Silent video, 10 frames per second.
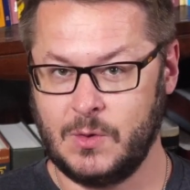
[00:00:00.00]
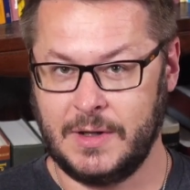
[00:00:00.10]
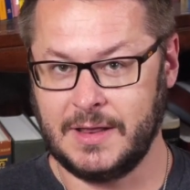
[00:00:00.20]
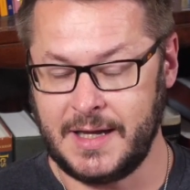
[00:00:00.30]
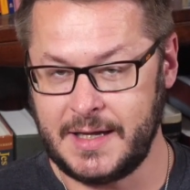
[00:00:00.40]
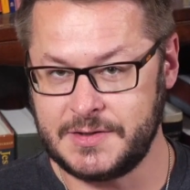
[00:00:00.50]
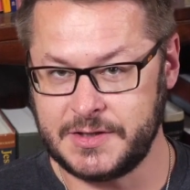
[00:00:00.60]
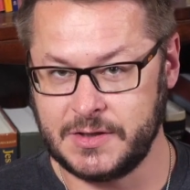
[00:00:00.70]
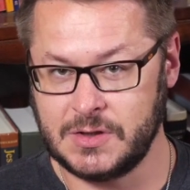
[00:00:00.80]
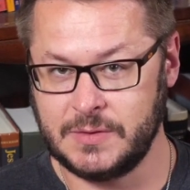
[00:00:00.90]
What led
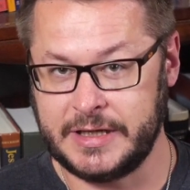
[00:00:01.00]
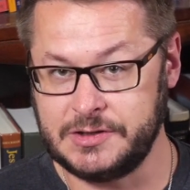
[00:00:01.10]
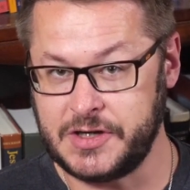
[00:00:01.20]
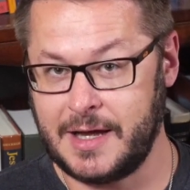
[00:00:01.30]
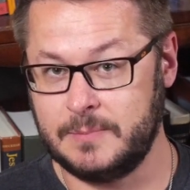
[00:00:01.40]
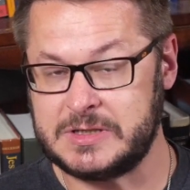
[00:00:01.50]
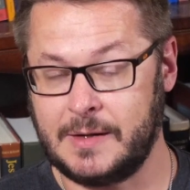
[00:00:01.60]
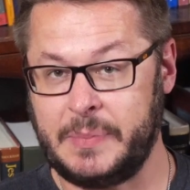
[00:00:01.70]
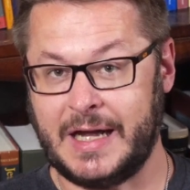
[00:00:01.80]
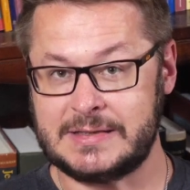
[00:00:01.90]
to Hijab's
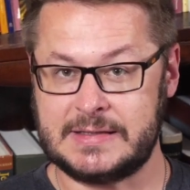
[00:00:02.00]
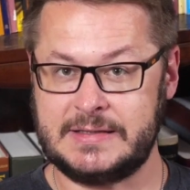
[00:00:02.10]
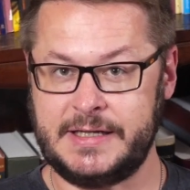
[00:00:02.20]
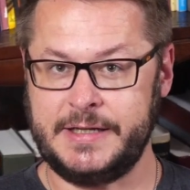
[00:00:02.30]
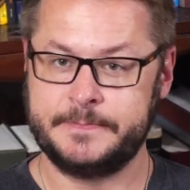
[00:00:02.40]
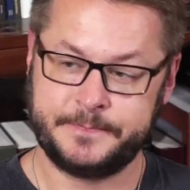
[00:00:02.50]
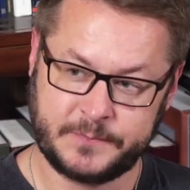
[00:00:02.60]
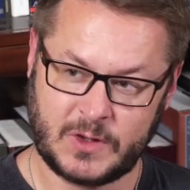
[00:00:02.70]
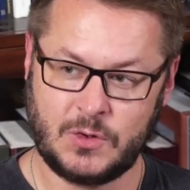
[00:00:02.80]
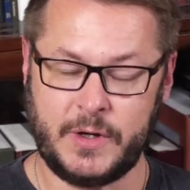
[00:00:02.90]
apostasy?
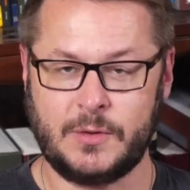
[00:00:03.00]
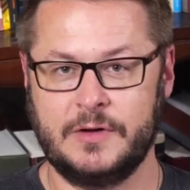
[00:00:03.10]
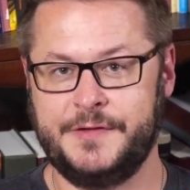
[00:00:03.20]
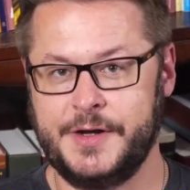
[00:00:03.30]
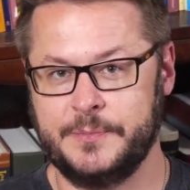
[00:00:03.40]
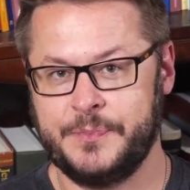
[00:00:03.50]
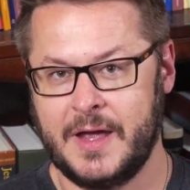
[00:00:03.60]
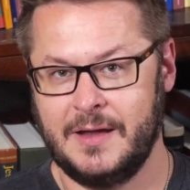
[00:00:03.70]
Quick review.